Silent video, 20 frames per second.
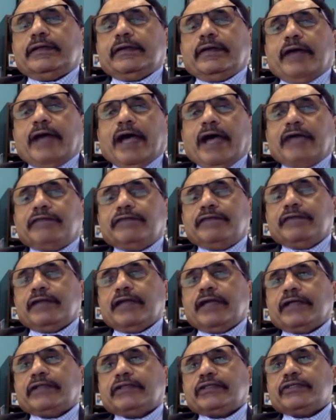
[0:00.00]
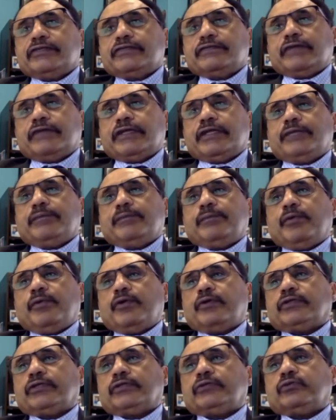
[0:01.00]
I feel like it is very
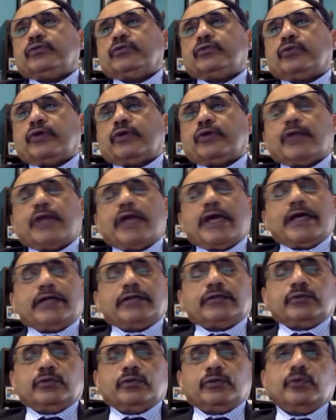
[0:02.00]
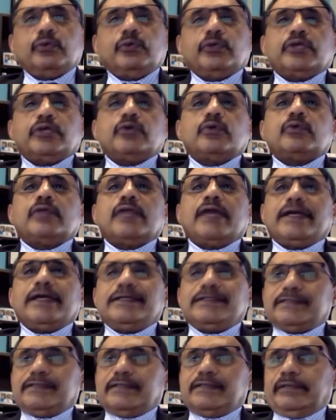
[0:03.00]
important to
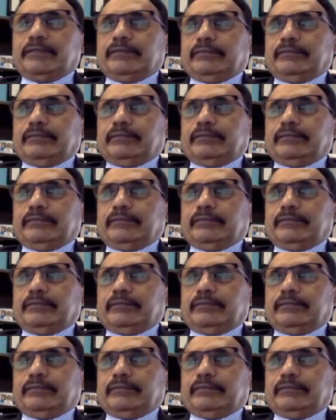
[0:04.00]
recognize them